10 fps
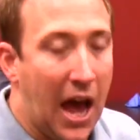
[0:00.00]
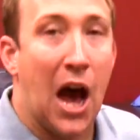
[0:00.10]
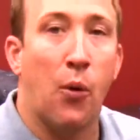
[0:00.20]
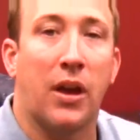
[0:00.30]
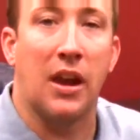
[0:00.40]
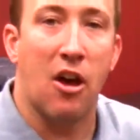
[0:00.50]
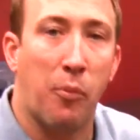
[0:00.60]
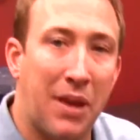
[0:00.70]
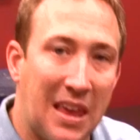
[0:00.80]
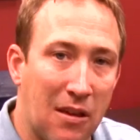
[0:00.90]
how it can
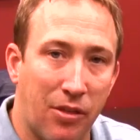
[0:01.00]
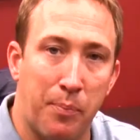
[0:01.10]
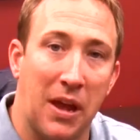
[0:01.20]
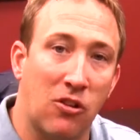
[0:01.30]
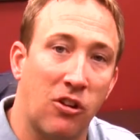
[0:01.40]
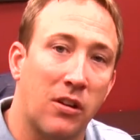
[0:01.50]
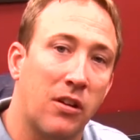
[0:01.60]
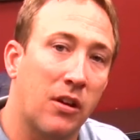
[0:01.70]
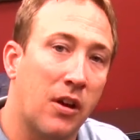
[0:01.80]
help heal the patient